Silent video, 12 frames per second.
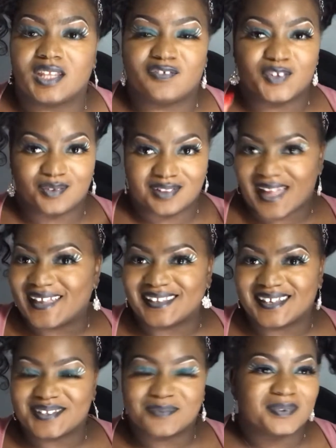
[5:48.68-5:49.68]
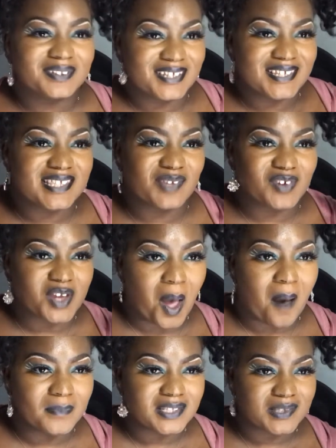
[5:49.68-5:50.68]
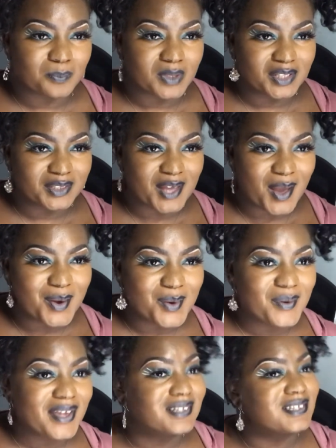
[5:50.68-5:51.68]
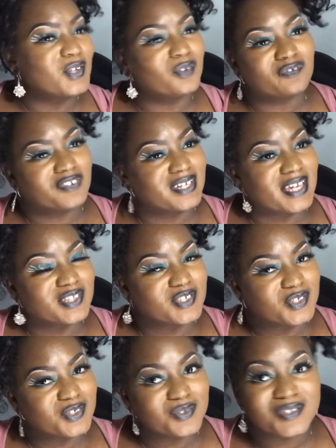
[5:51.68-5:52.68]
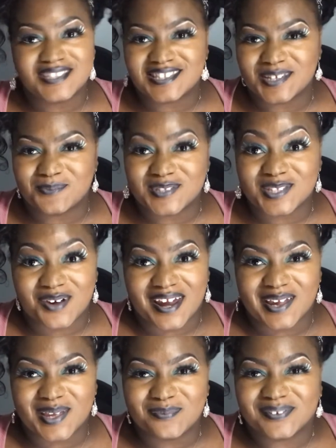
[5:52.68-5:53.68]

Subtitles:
If you like it, please leave a comment below. And don't forget to subscribe.